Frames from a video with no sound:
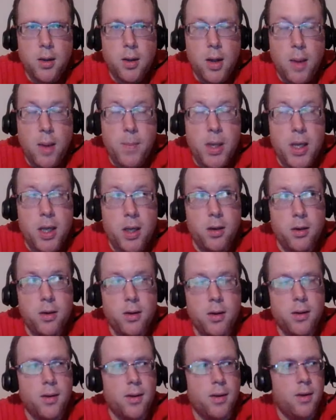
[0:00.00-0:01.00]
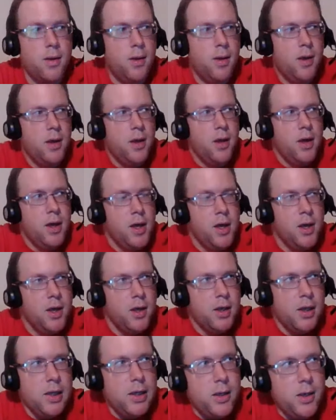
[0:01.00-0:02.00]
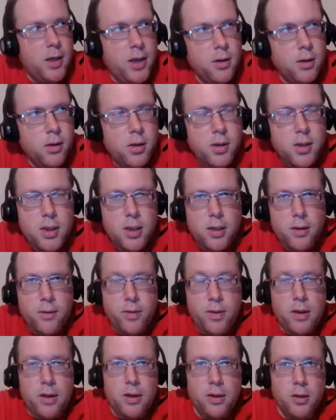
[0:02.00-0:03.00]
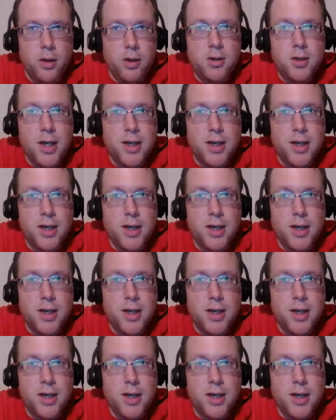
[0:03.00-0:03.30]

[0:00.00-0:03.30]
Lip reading: mean, it looked